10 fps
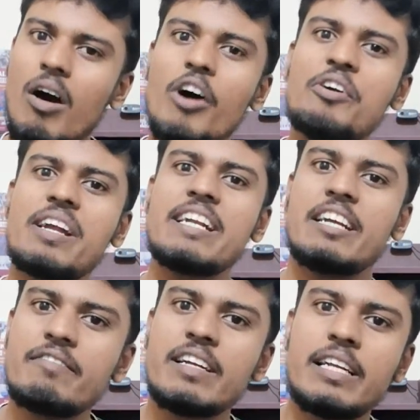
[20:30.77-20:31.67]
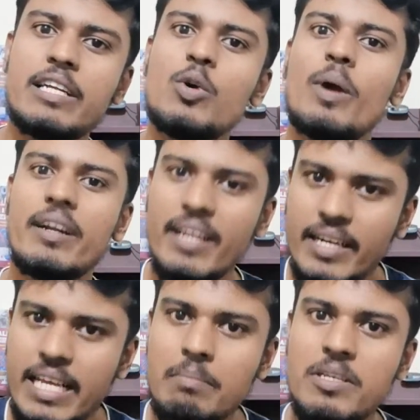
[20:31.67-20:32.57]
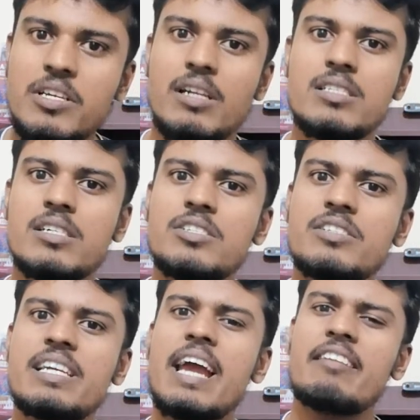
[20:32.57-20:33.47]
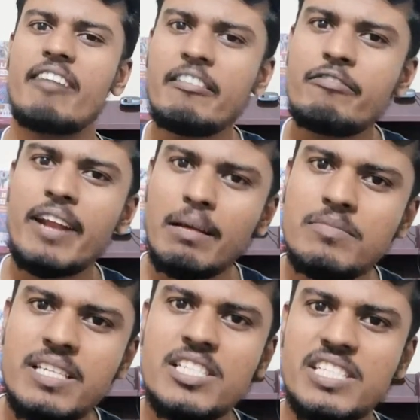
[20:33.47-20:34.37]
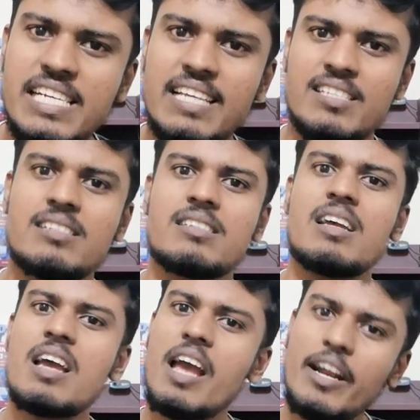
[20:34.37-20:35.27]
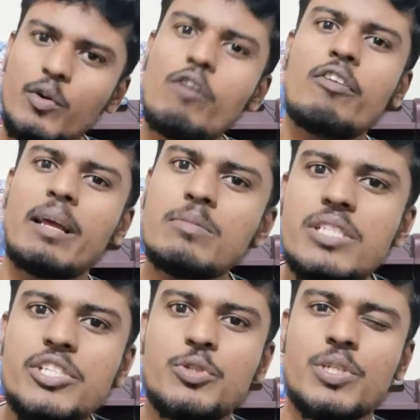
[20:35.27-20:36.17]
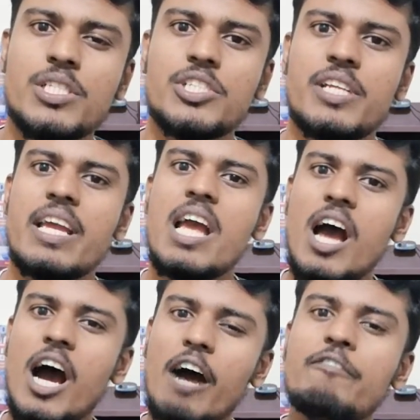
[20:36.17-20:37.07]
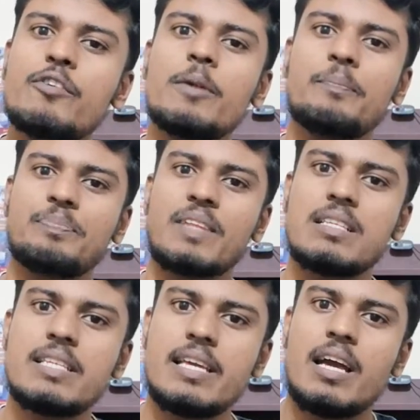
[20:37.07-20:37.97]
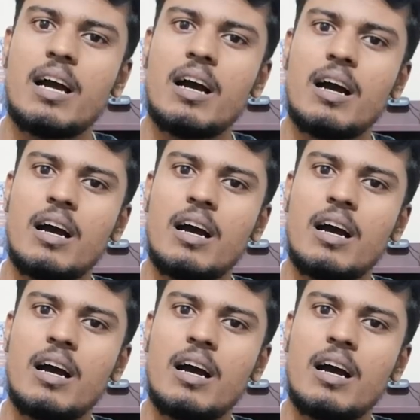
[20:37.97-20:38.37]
or you can definitely go and take DNB general surgery and write for MCH, NEET-SS, and go for MCH neurosurgery. After all, see,